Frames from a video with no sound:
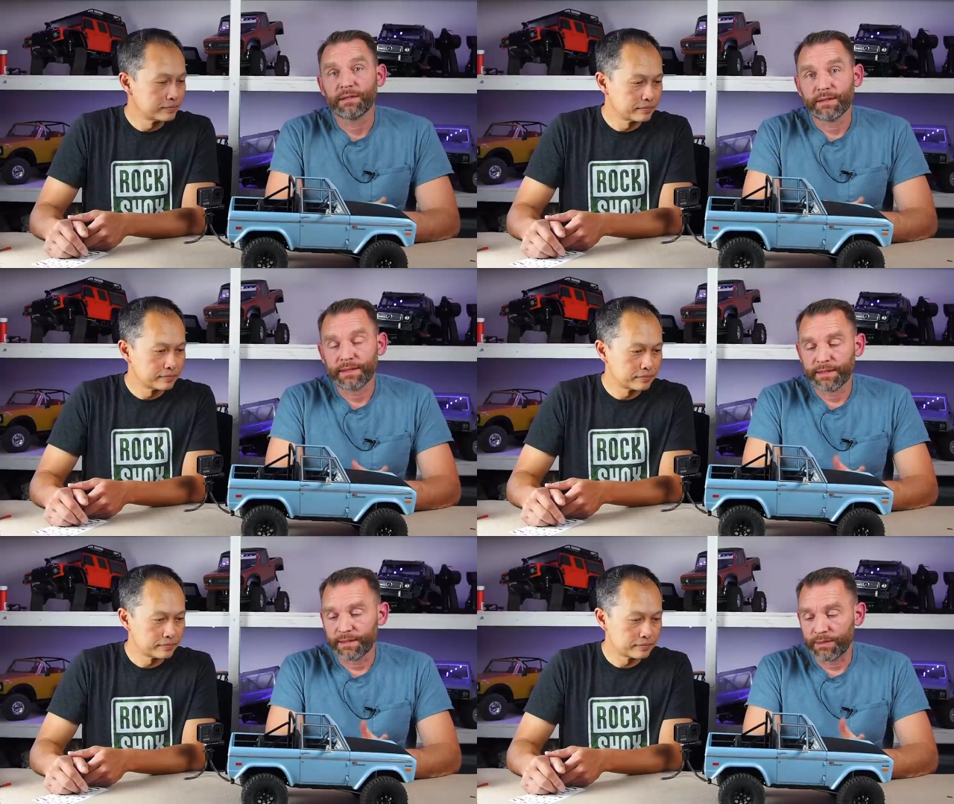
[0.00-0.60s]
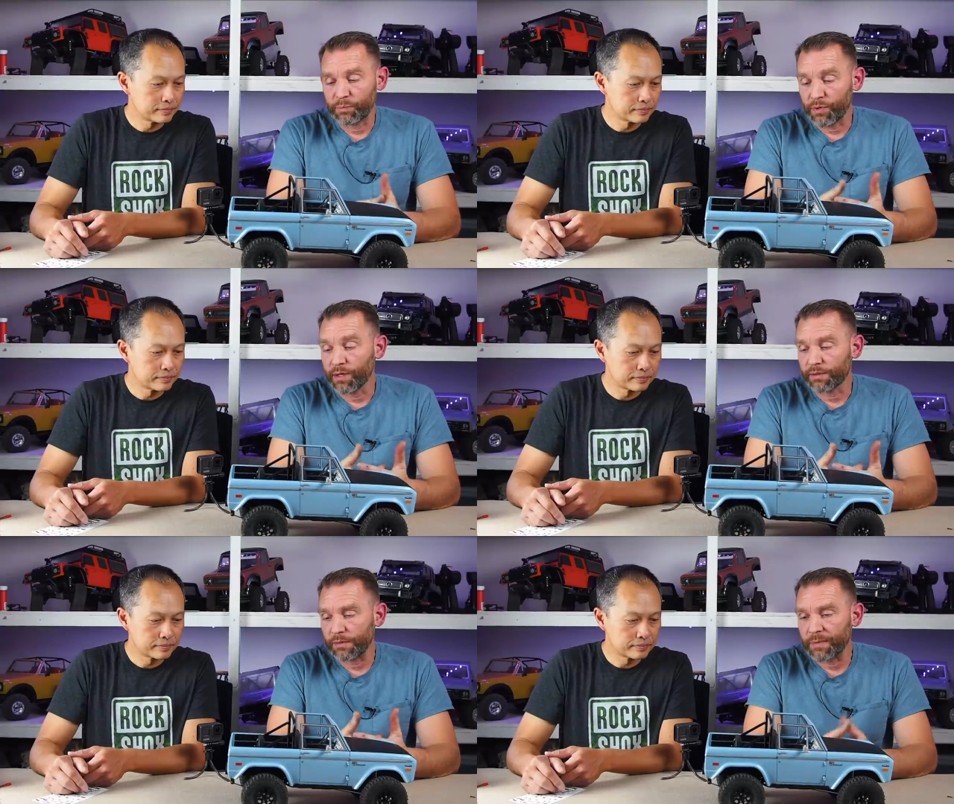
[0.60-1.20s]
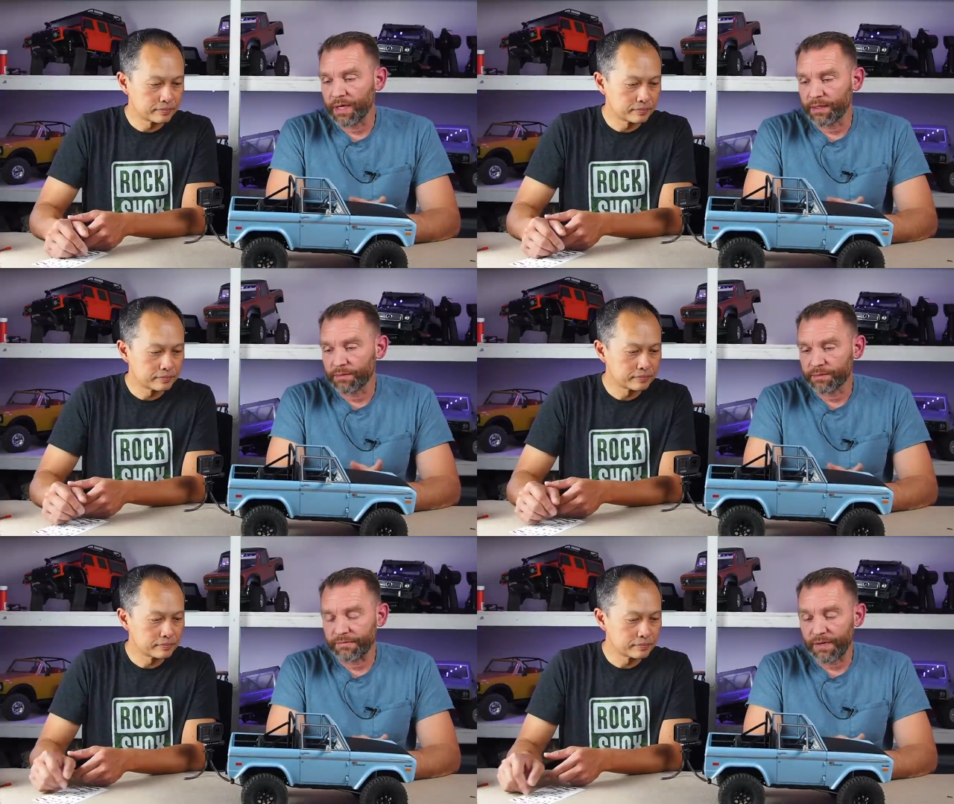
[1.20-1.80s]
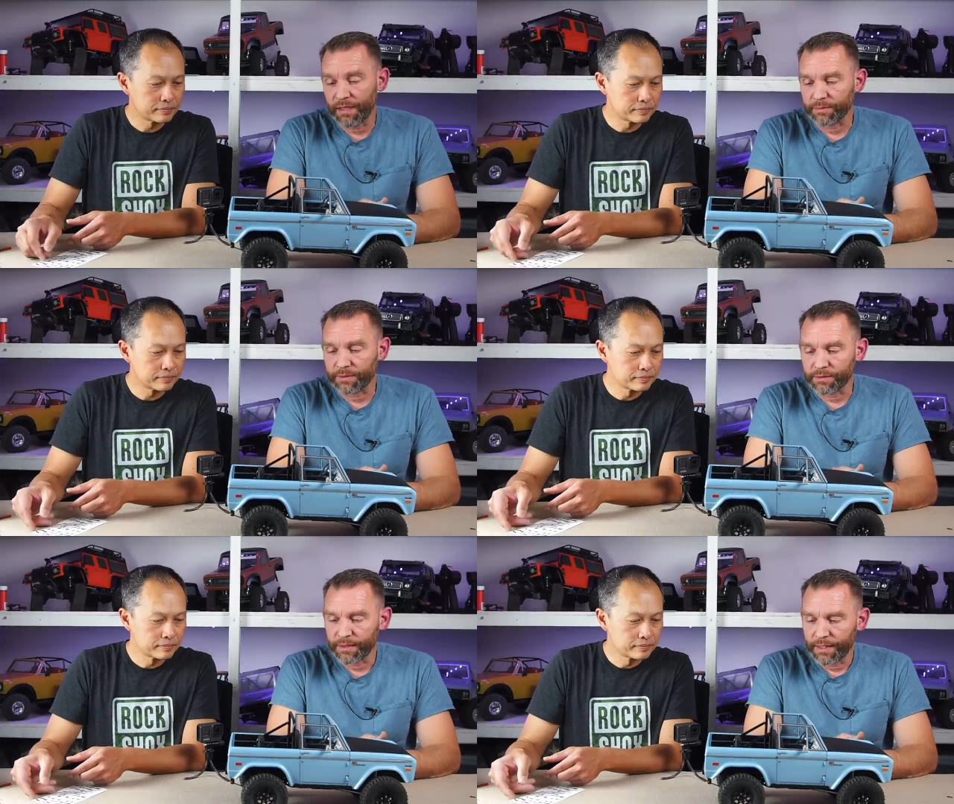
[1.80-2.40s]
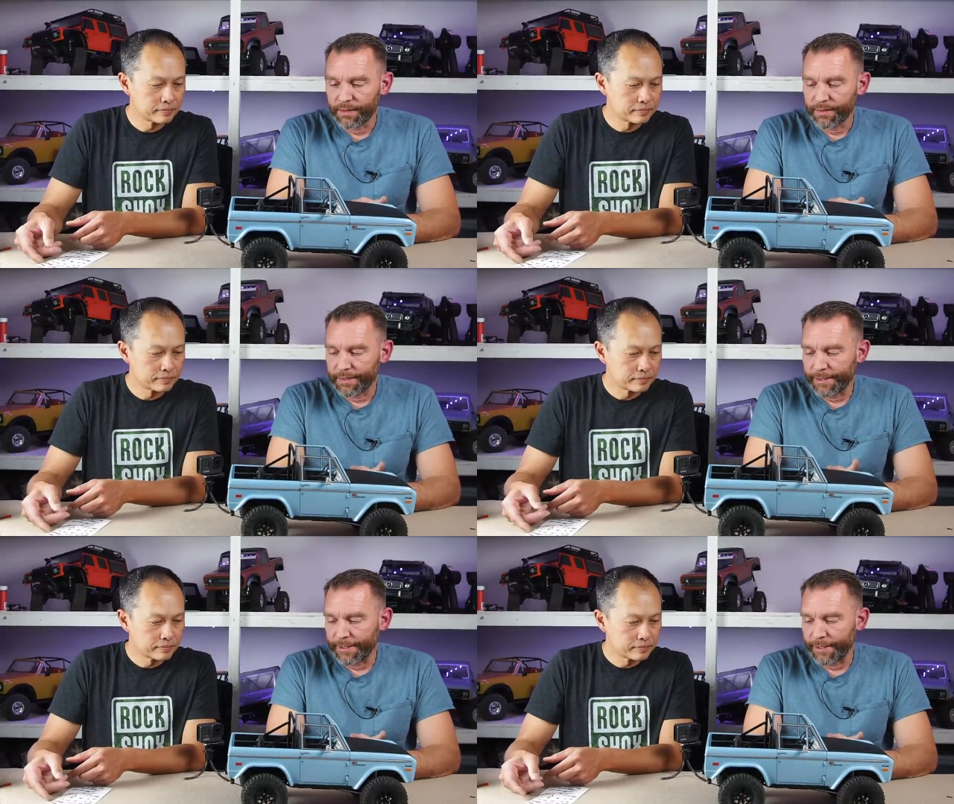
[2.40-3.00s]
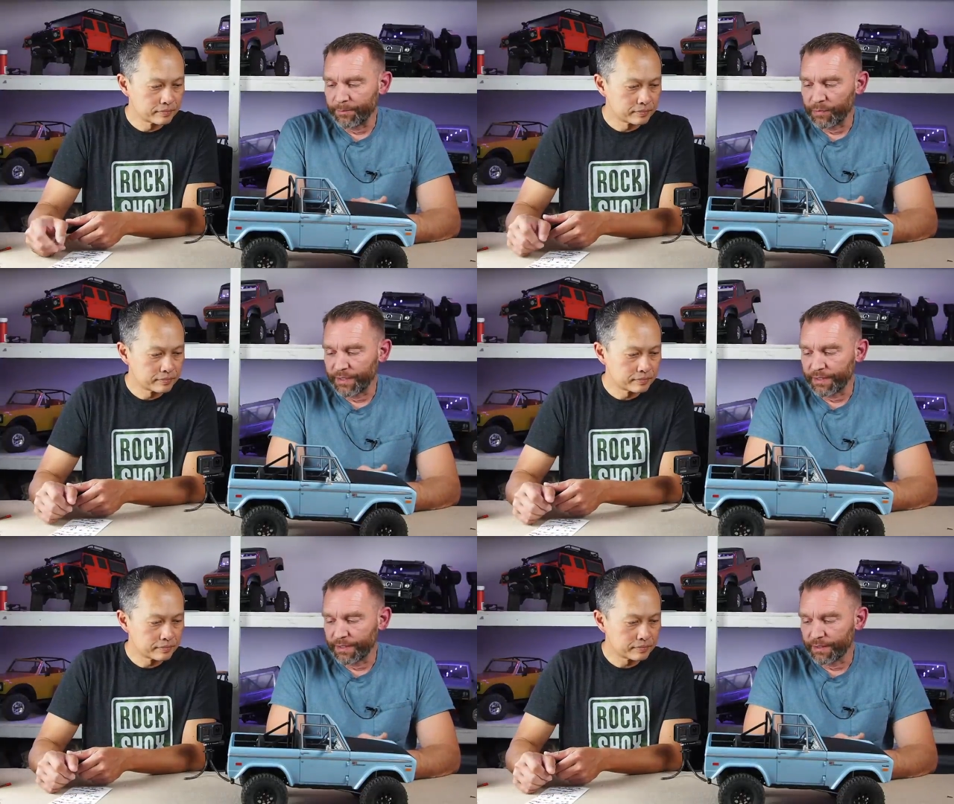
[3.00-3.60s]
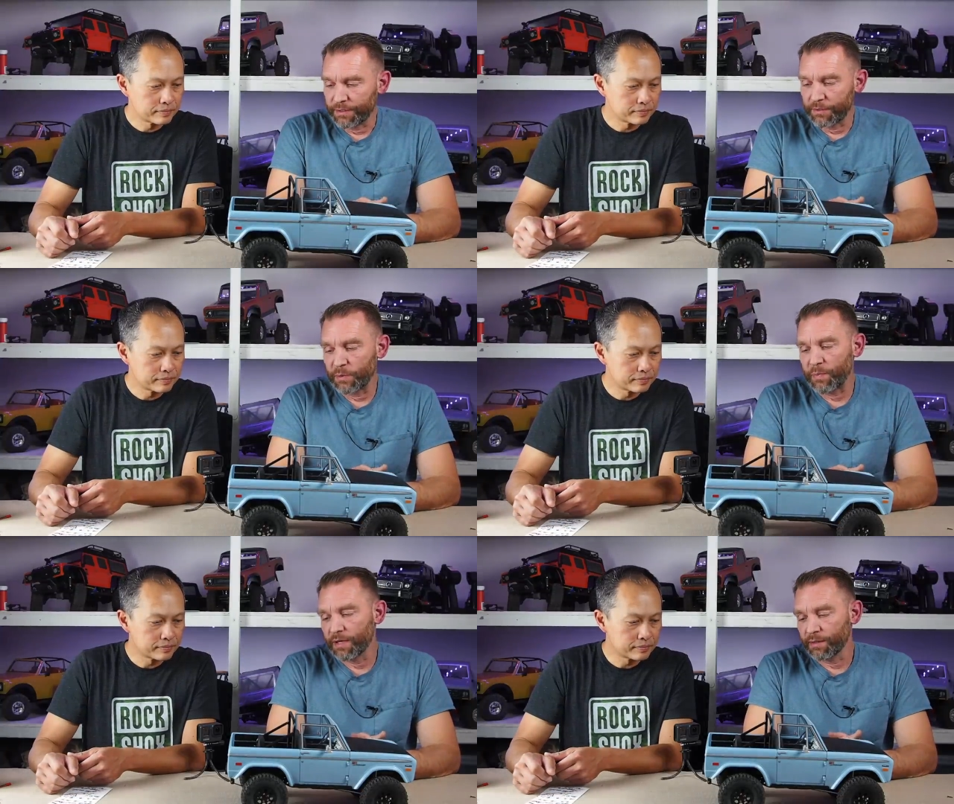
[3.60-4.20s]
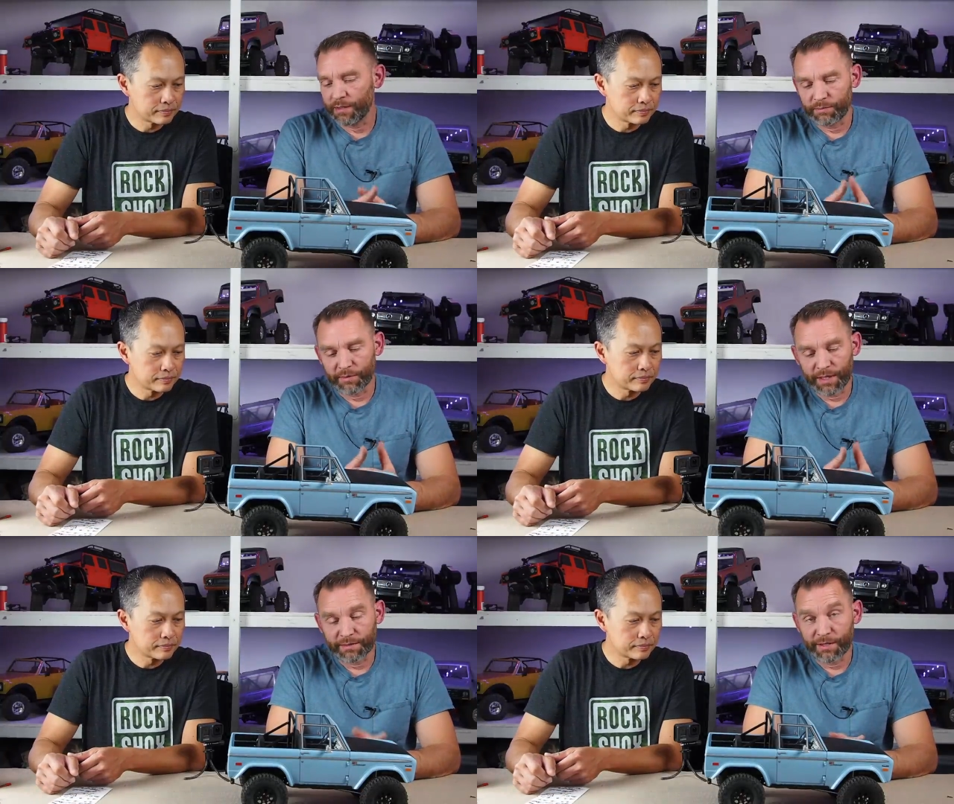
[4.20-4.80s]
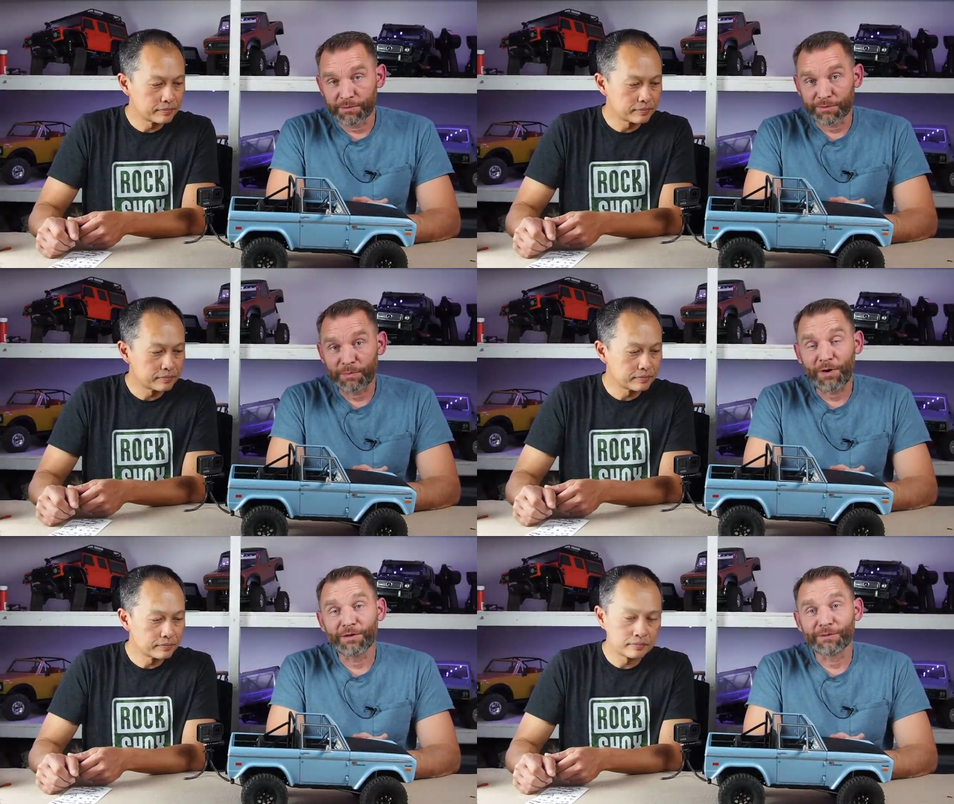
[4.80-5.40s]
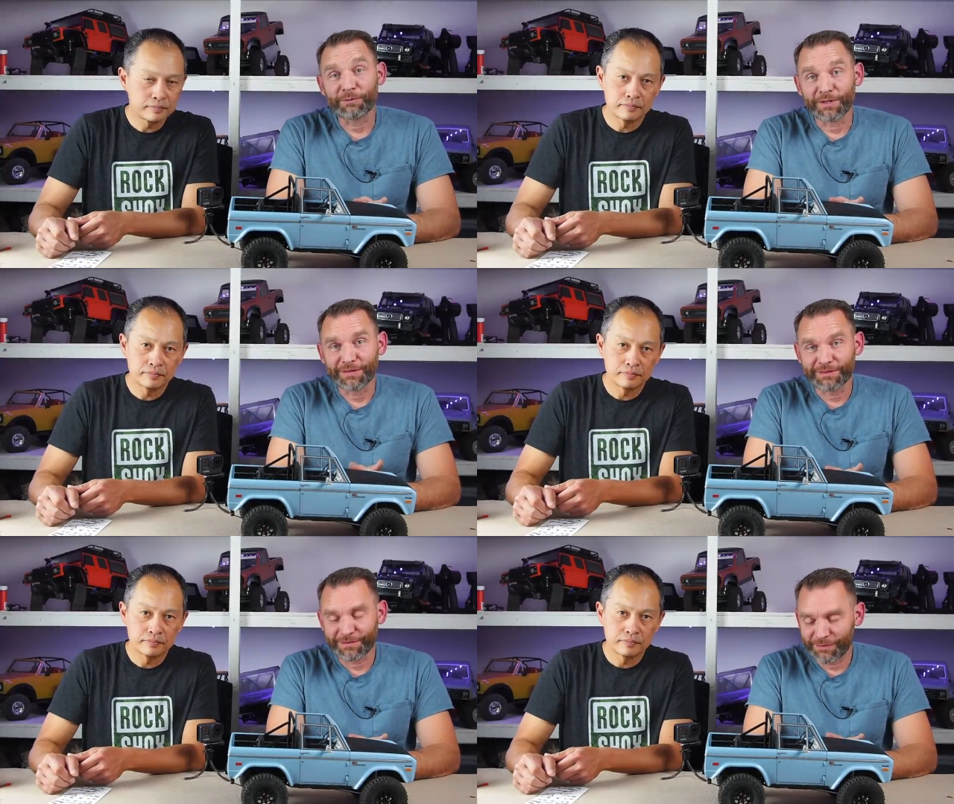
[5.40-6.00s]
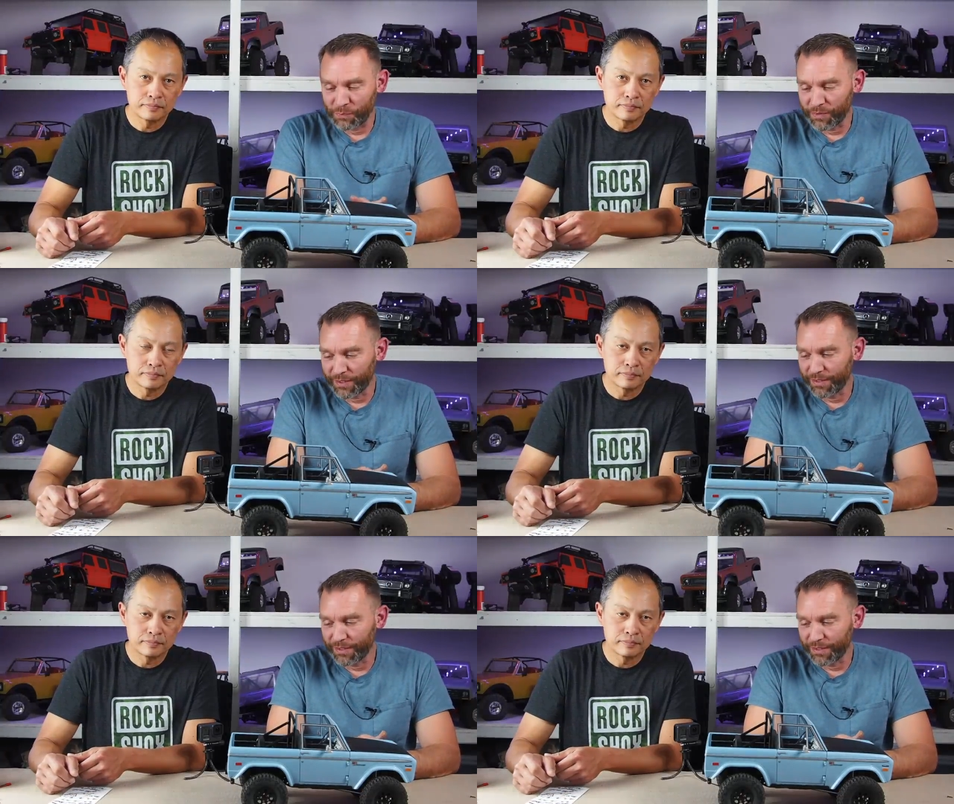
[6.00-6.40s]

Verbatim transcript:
Speaker 1: uh, Bronco body that was available. Um, but uh, during the build, I didn't realize how small it was, but